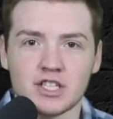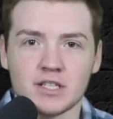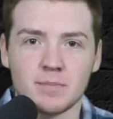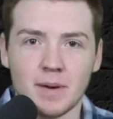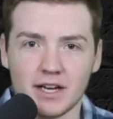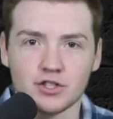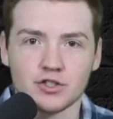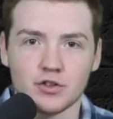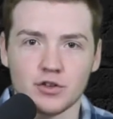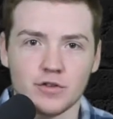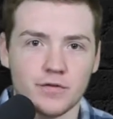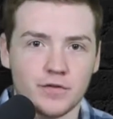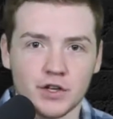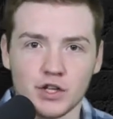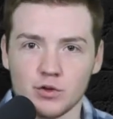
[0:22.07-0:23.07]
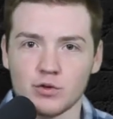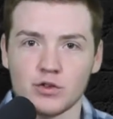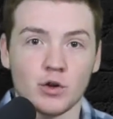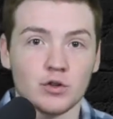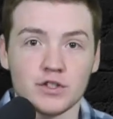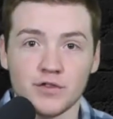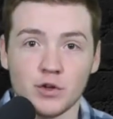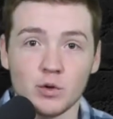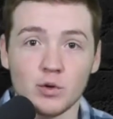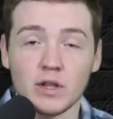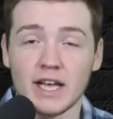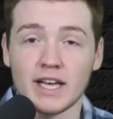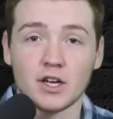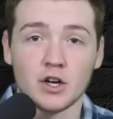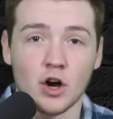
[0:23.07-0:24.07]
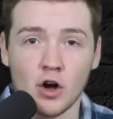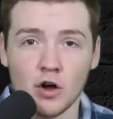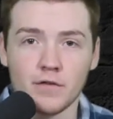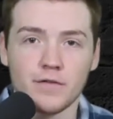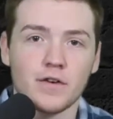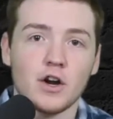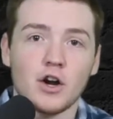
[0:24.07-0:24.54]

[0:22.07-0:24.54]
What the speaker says: special for you, those of you who like golf,